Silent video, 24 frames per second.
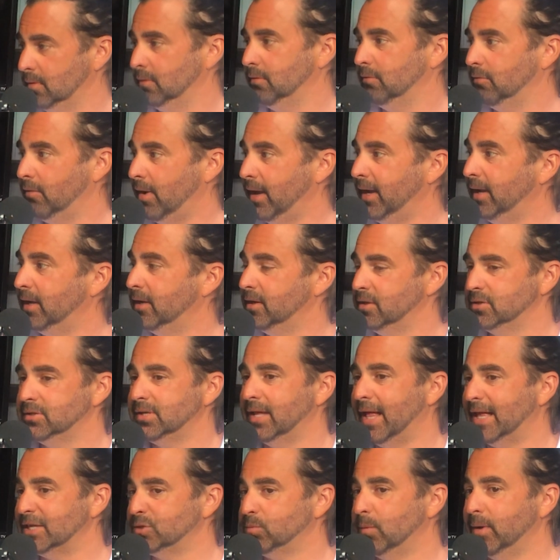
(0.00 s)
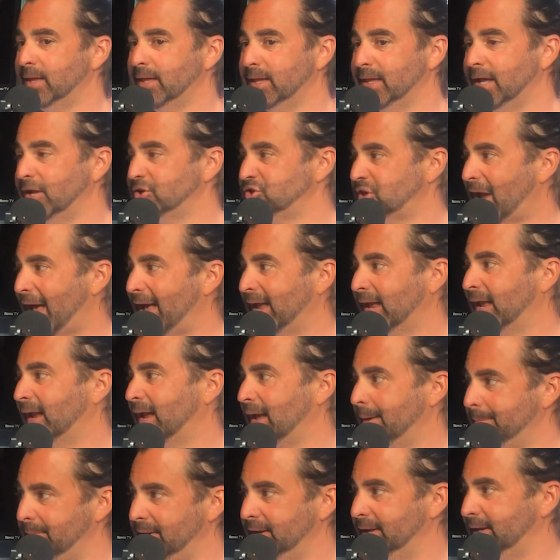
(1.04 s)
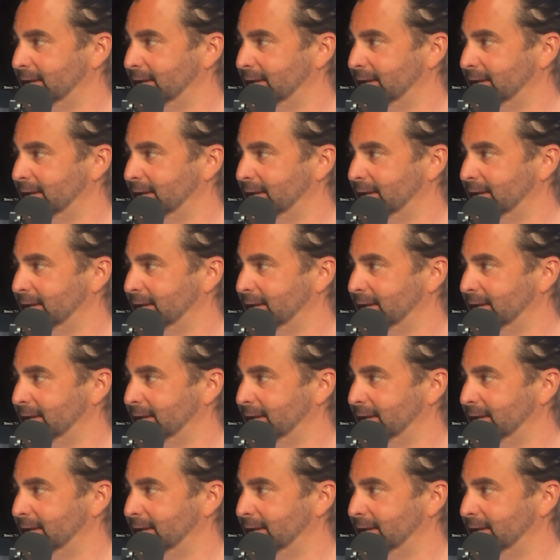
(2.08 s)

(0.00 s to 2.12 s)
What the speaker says: Right. So that's when a chat can come in